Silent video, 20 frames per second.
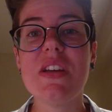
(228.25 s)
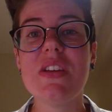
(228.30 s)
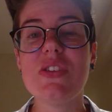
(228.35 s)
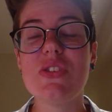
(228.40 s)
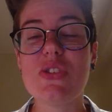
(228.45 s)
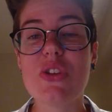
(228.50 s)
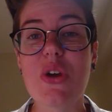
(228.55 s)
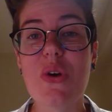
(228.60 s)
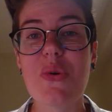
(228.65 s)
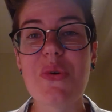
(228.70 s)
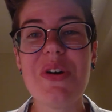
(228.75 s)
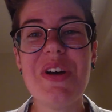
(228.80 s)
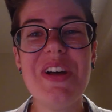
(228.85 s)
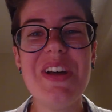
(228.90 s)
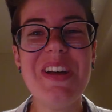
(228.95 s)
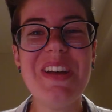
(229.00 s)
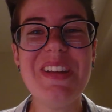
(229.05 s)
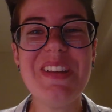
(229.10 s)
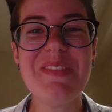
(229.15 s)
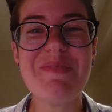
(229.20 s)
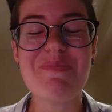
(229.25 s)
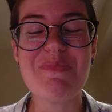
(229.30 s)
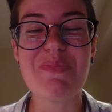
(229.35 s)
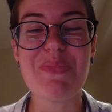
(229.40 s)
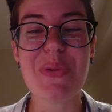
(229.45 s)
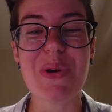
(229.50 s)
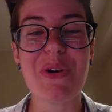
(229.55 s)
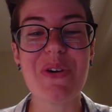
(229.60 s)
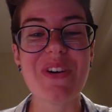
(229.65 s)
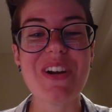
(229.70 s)
So
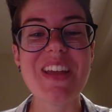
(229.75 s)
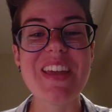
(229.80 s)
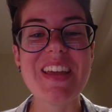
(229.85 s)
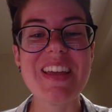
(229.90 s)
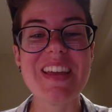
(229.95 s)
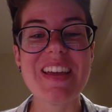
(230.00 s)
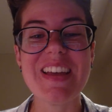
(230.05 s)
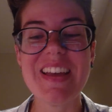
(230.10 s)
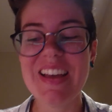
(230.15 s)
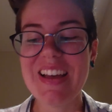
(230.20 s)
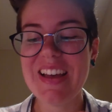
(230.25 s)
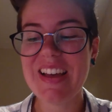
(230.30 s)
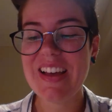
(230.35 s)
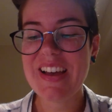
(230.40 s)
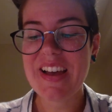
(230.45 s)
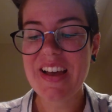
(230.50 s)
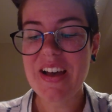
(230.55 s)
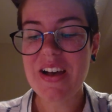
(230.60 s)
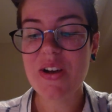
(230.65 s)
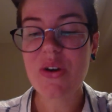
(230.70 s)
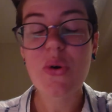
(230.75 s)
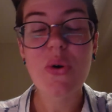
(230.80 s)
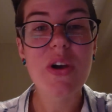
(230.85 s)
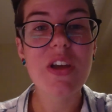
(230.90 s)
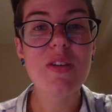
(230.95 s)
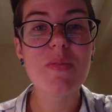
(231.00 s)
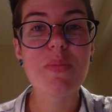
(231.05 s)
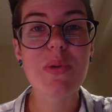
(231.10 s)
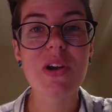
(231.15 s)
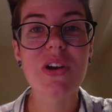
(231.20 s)
bring a
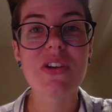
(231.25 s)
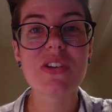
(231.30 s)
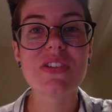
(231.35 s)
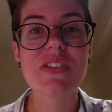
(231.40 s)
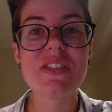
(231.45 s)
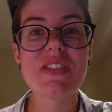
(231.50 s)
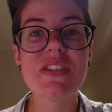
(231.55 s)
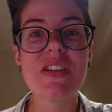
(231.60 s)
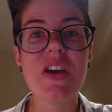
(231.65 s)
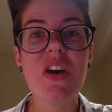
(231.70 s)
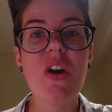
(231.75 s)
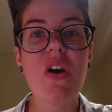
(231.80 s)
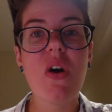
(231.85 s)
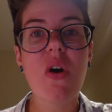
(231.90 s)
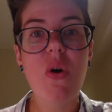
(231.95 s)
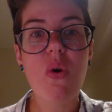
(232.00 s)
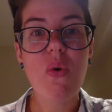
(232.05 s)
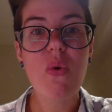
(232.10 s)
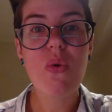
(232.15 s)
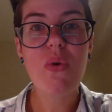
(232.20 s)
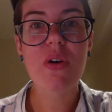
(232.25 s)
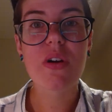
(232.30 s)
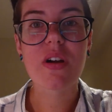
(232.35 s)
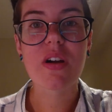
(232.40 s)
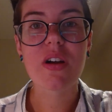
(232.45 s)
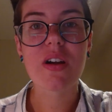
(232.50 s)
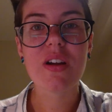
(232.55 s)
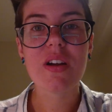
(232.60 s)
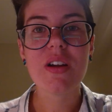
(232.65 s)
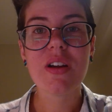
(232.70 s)
coin purse
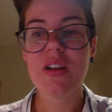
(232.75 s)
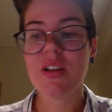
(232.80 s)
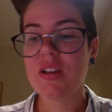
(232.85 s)
or